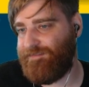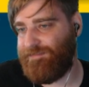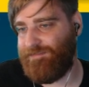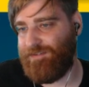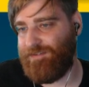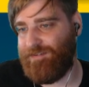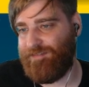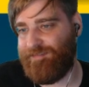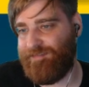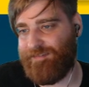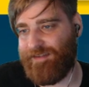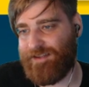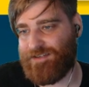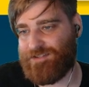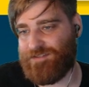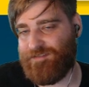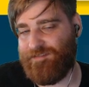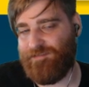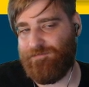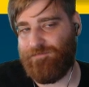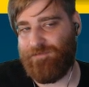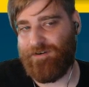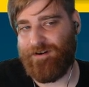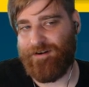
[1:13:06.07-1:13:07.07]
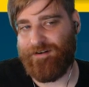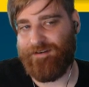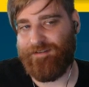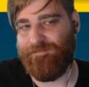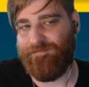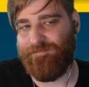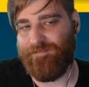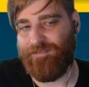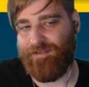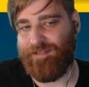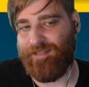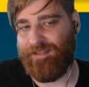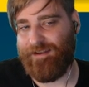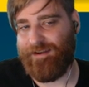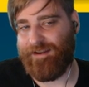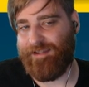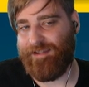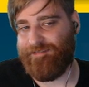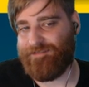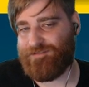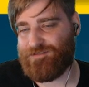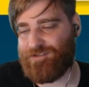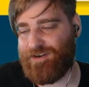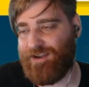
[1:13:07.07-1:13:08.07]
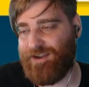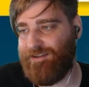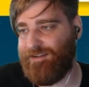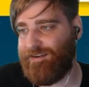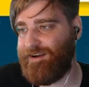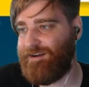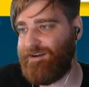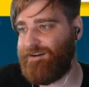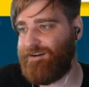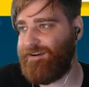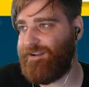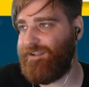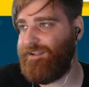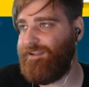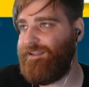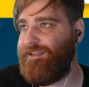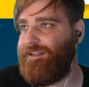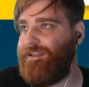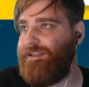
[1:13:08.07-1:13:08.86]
few sections weren't feeling as trial and error.